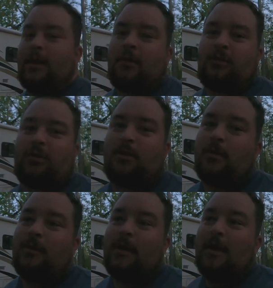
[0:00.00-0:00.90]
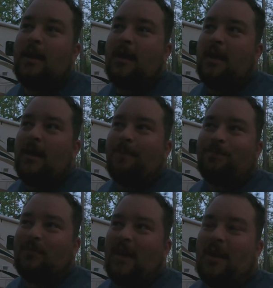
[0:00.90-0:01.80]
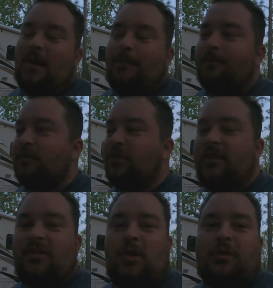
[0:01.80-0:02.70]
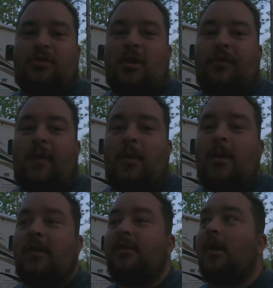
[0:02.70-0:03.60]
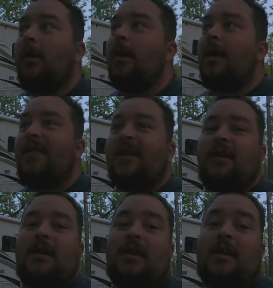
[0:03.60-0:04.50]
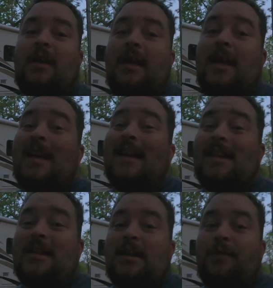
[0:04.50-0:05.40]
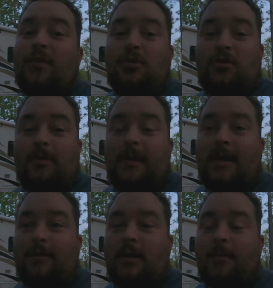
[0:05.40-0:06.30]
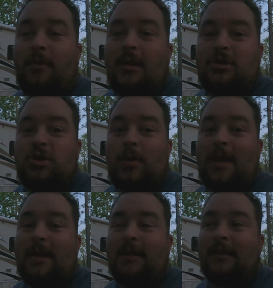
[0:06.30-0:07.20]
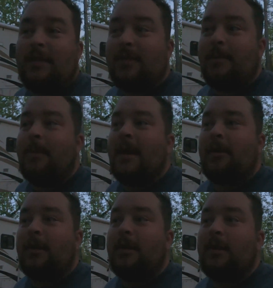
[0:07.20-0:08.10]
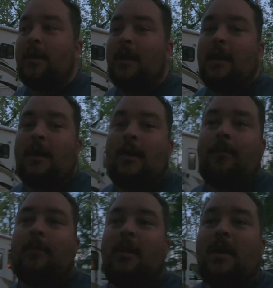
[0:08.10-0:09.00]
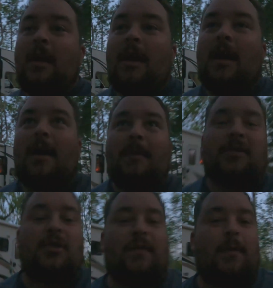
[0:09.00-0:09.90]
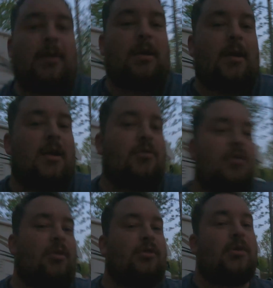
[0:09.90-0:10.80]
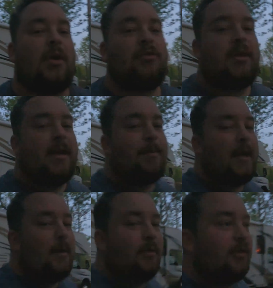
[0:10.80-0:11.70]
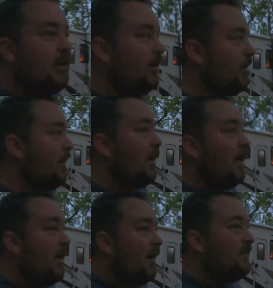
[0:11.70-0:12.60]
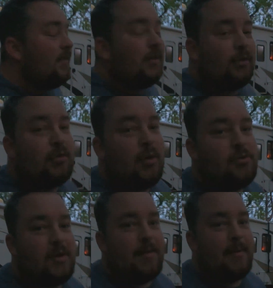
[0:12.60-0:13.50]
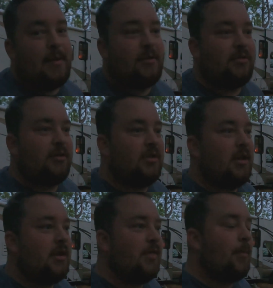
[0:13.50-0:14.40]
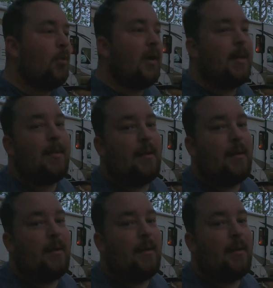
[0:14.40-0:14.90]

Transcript: it'll just, I don't know, it just doesn't hold the charge very well. So I think in the near future I'm going to have to upgrade to a lithium battery. I'm not sure if I want to go 100 or 200 amp hours. I'd love to go 200 amp hours, just the more amp